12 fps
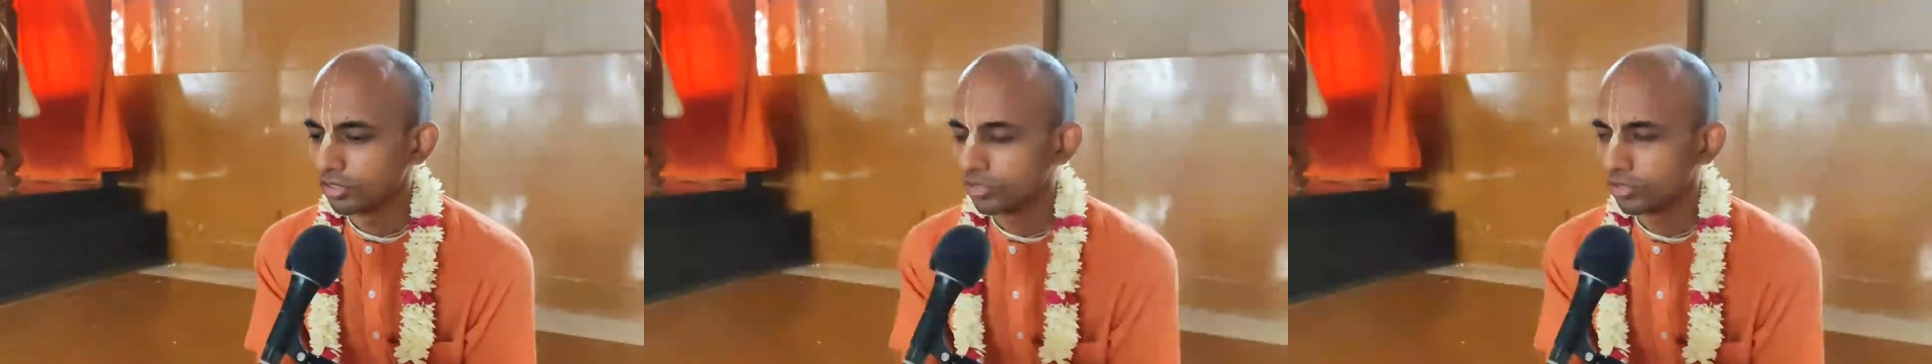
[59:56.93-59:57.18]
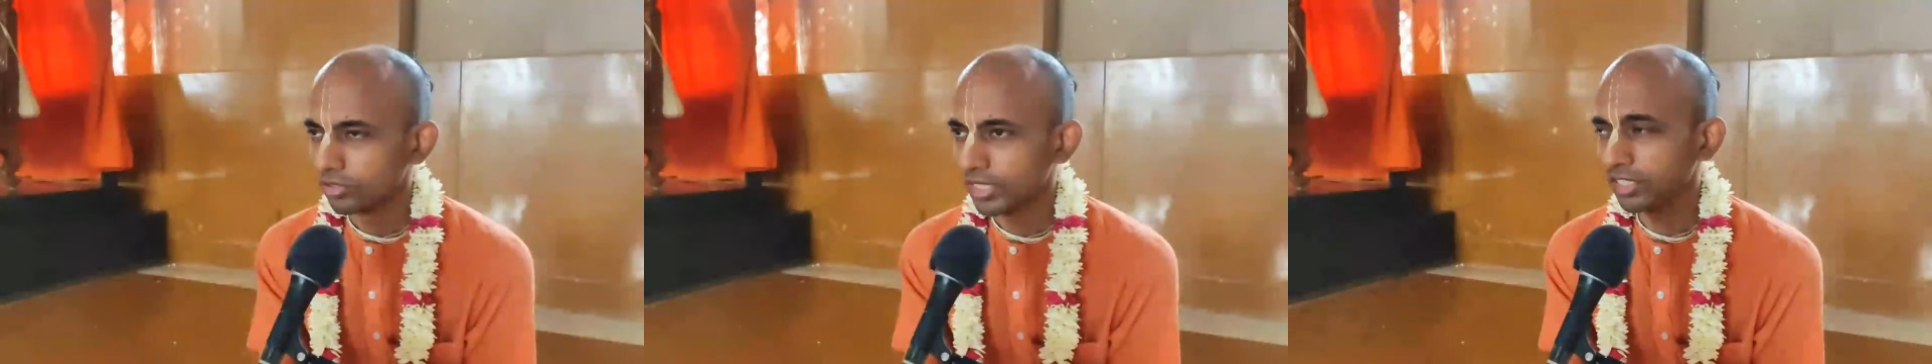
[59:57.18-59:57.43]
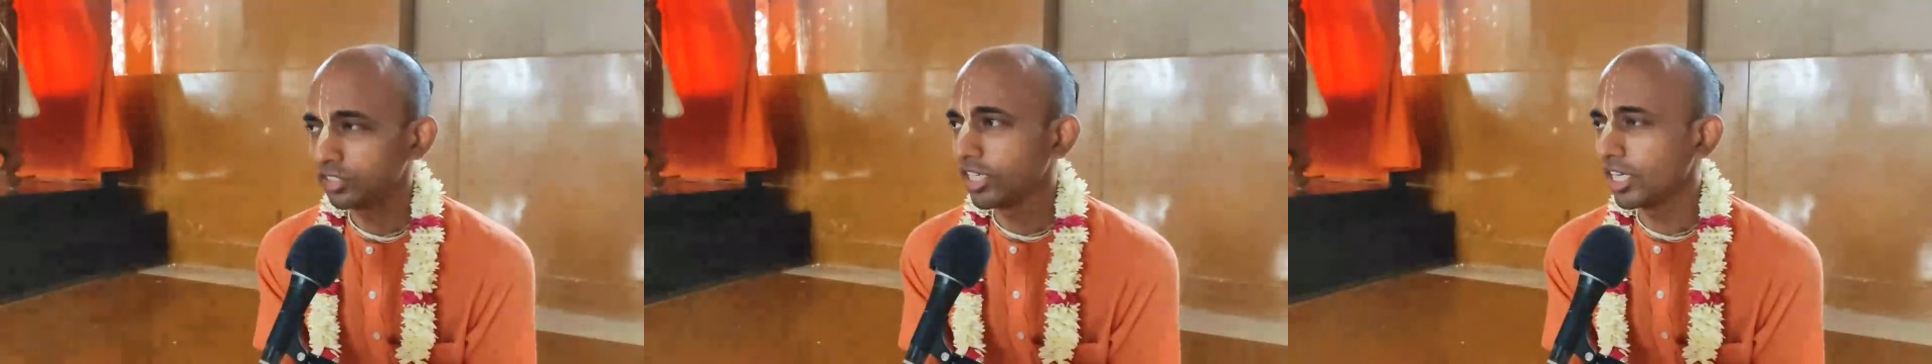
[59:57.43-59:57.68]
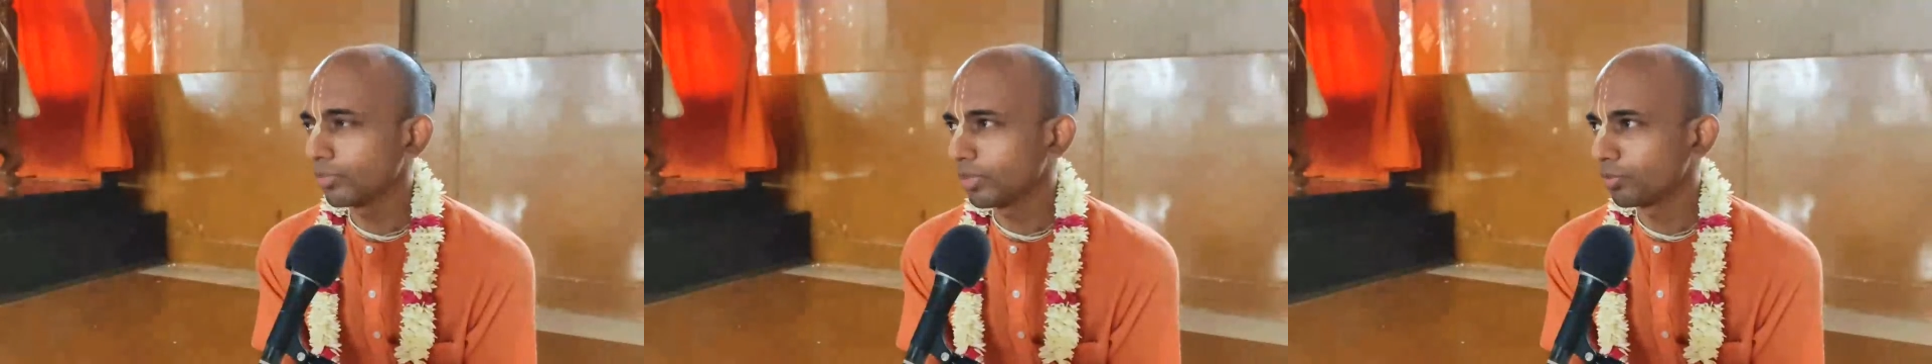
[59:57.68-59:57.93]
So that's the
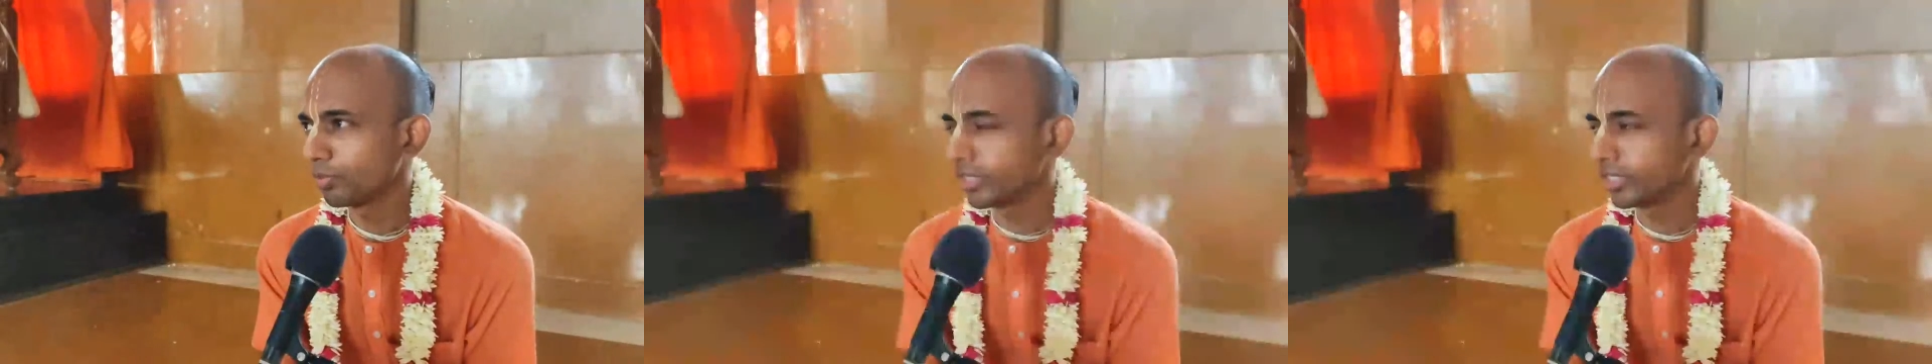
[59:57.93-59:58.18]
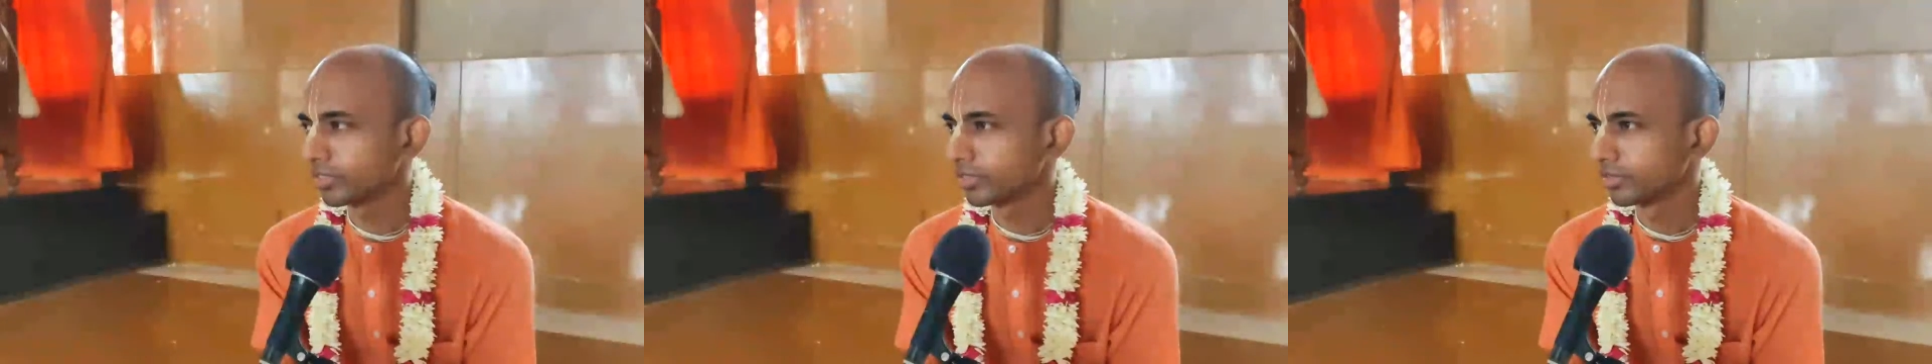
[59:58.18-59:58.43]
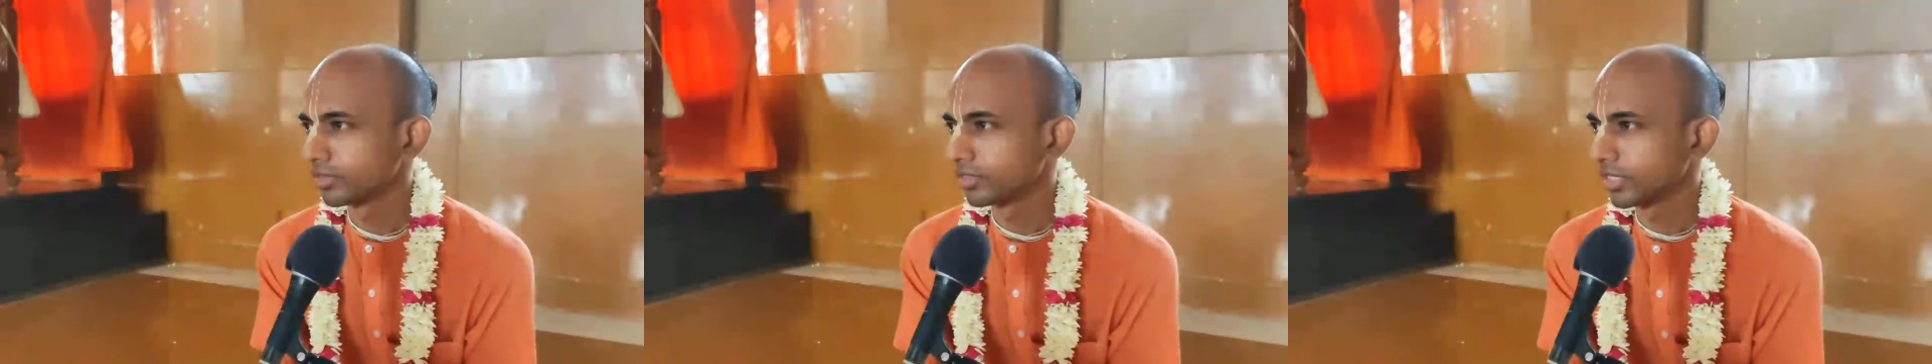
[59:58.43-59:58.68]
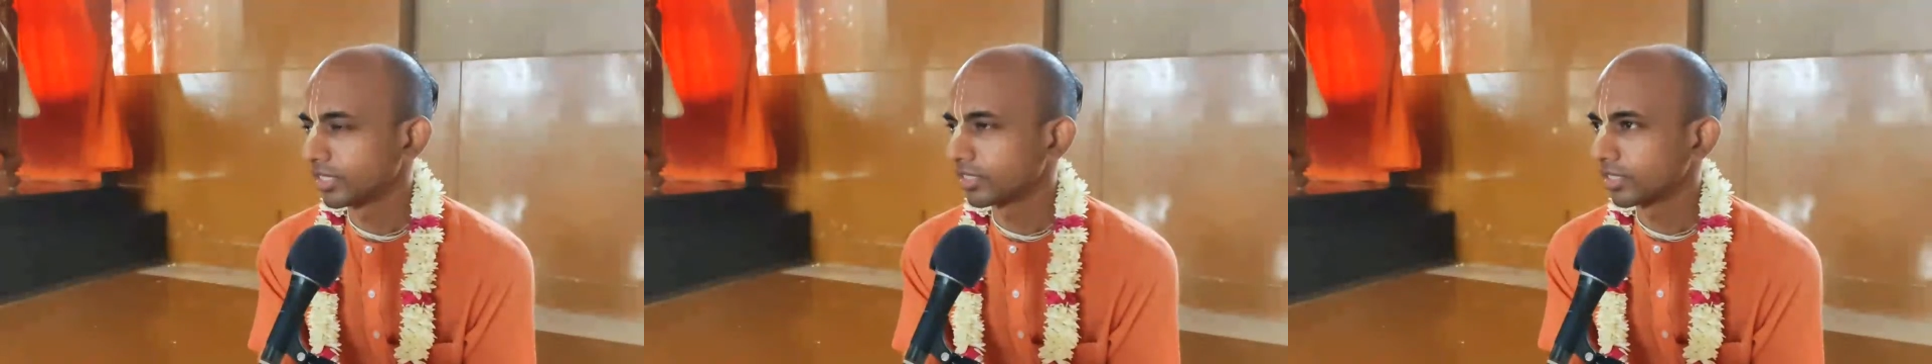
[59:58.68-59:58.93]
ultimate point,
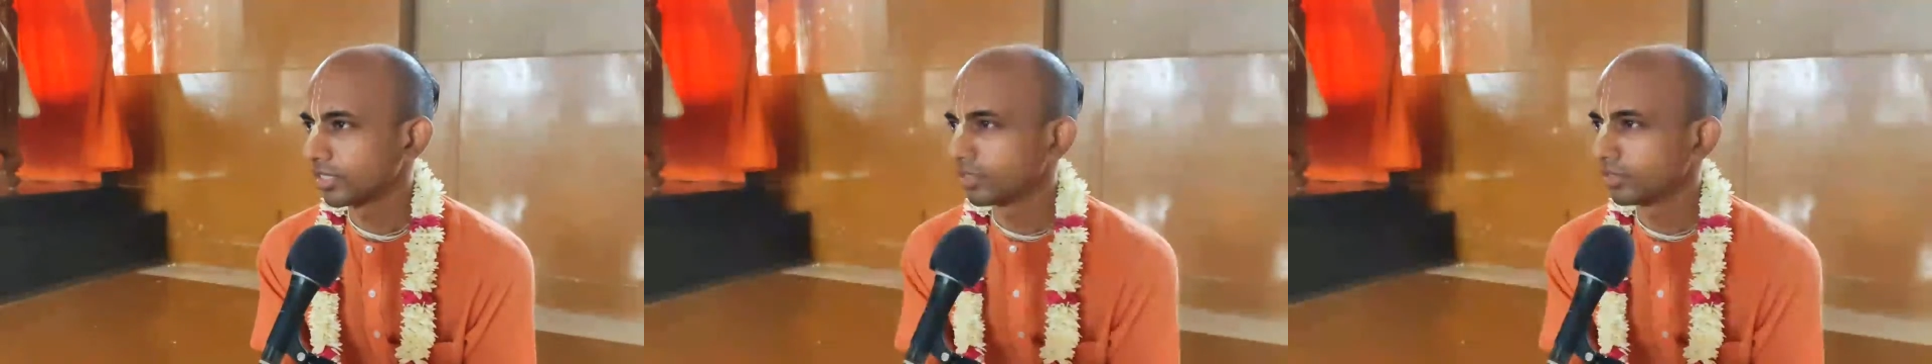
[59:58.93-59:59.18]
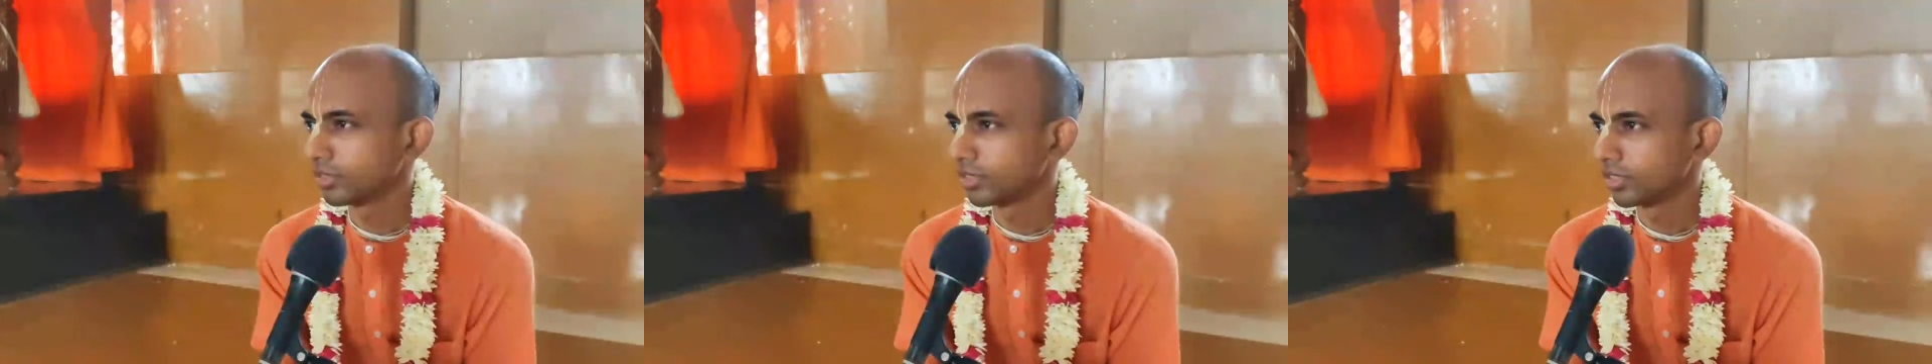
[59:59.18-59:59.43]
that a